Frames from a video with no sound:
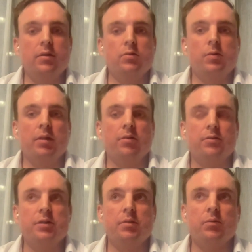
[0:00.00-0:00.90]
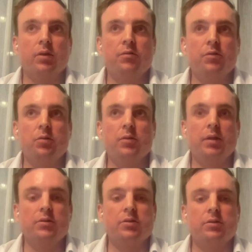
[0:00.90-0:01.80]
in 2013, one of the few
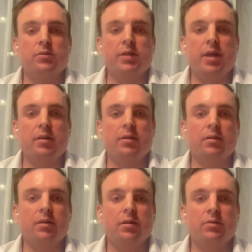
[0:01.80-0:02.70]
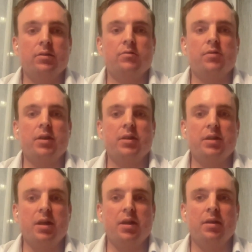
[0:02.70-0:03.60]
that are still standing uh, to this very
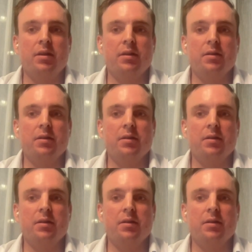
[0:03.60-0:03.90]
day.